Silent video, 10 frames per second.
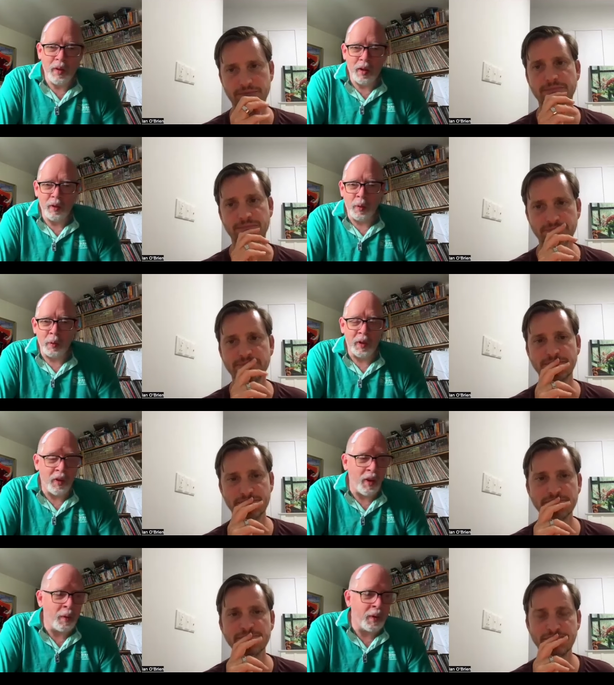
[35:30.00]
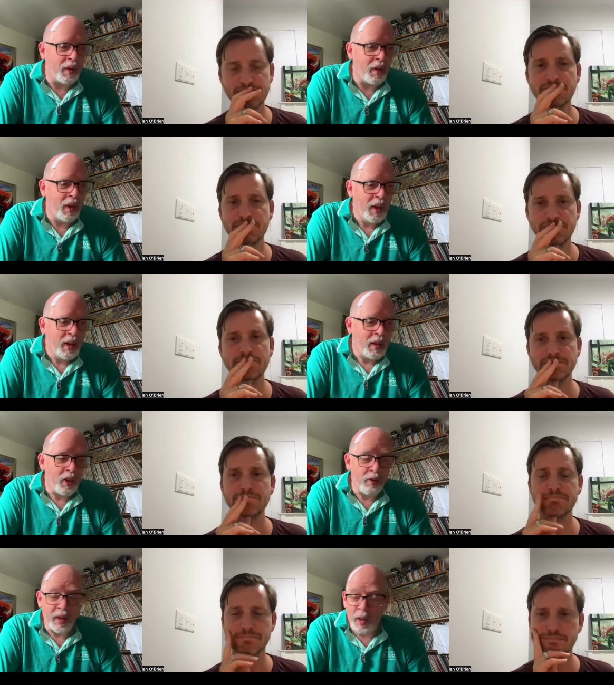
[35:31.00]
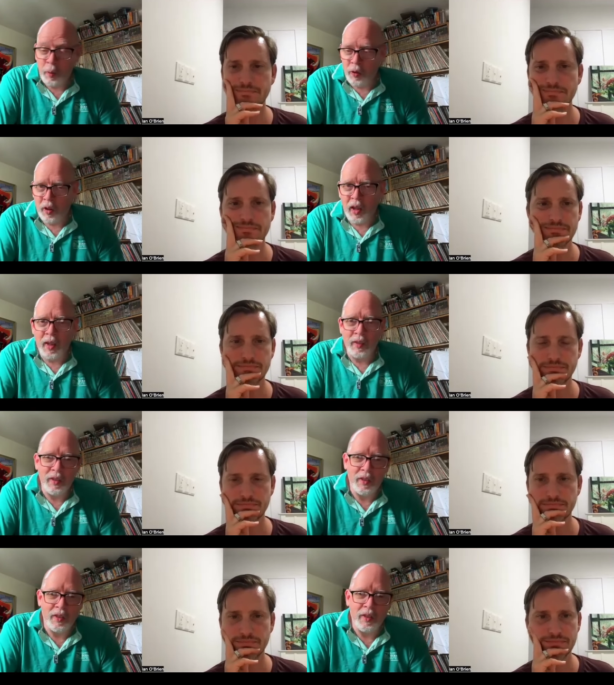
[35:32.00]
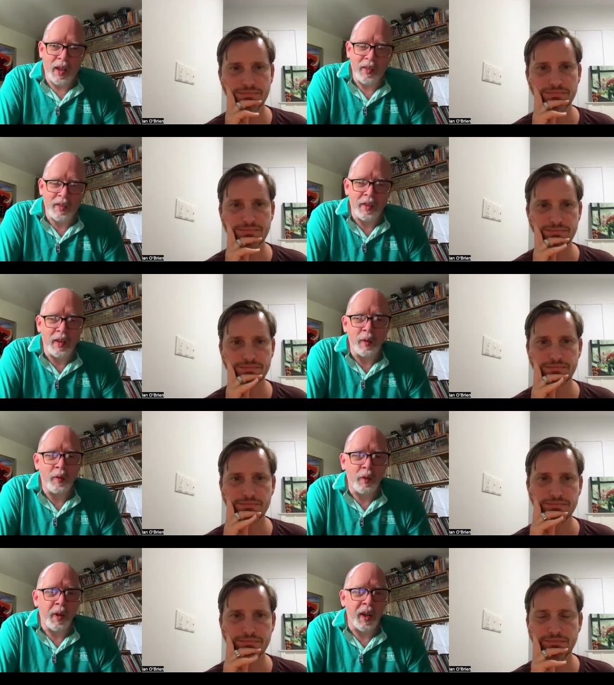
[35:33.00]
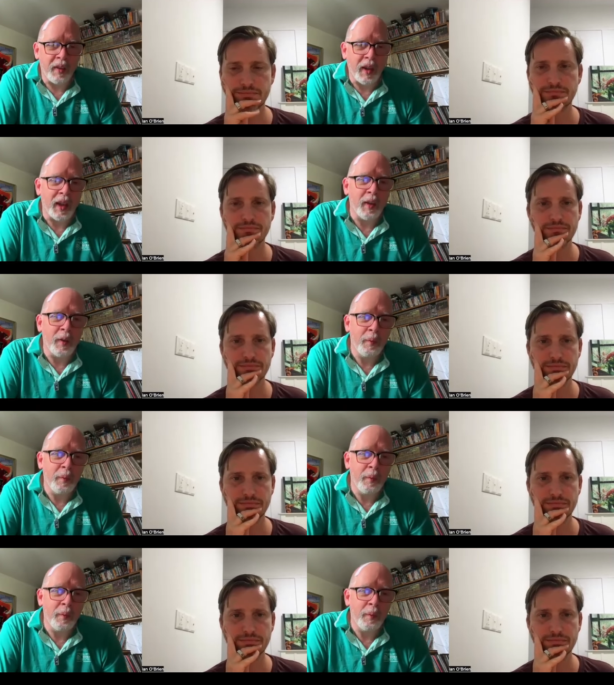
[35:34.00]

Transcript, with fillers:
Speaker 1: that's what I want to do. And this really was a last chance saloon for me, I think.